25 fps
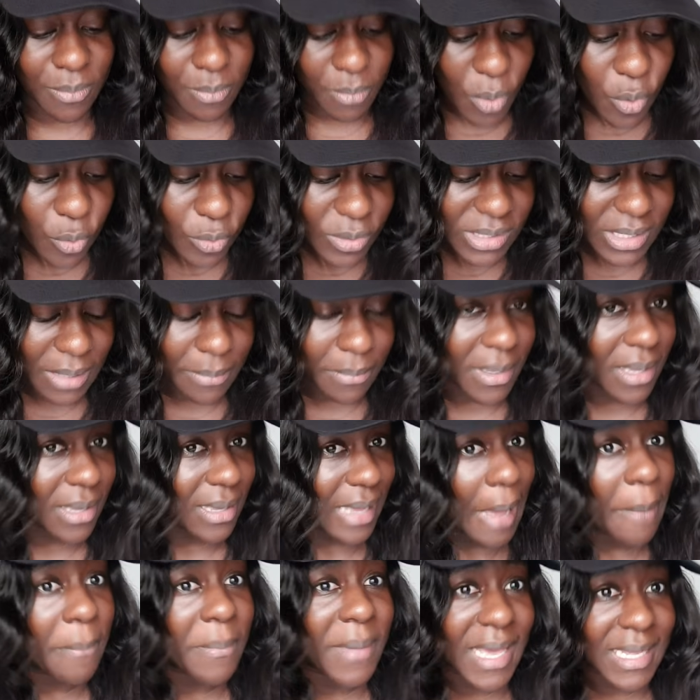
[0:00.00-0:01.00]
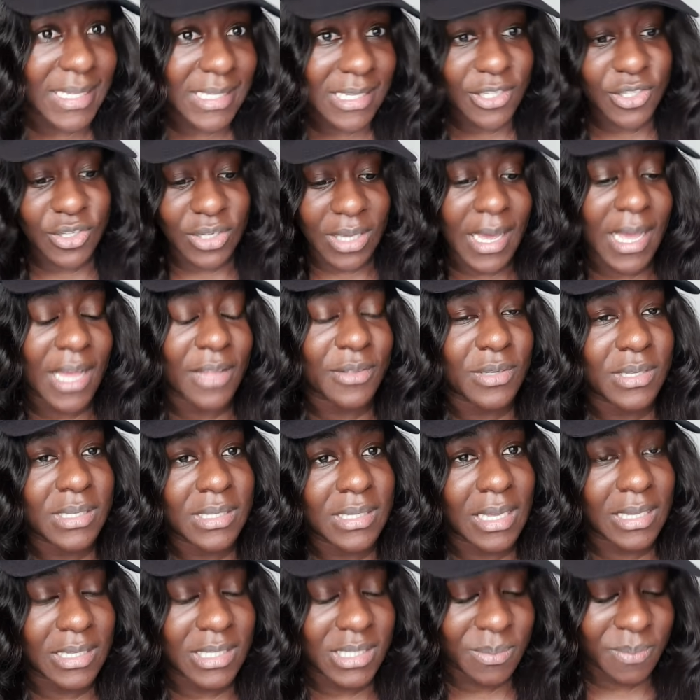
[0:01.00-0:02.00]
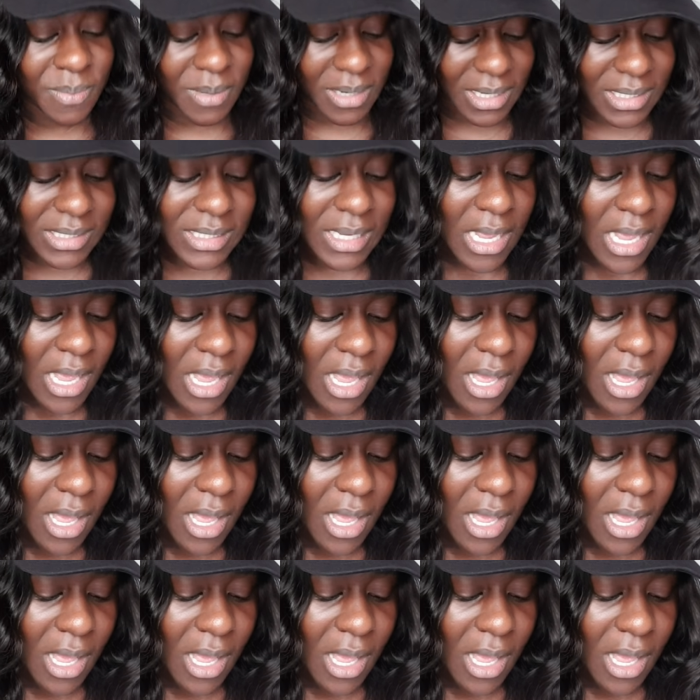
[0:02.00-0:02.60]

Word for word: the most. I'm getting to Kano State's part.